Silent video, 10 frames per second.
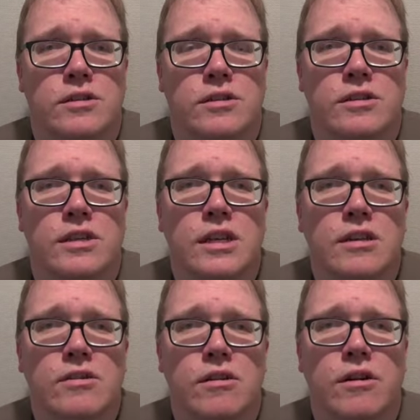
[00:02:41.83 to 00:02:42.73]
The
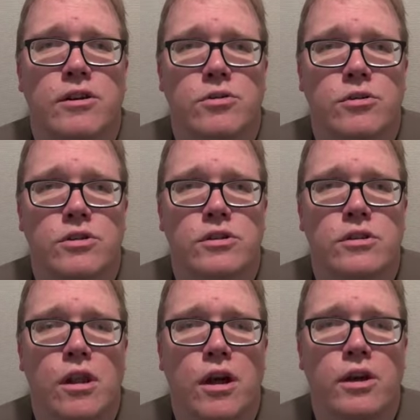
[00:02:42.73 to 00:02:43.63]
scenes are
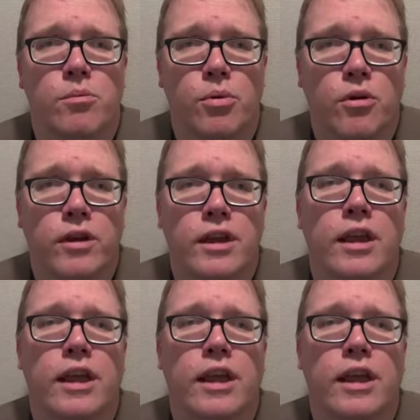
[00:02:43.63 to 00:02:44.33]
atrocious, long and boring,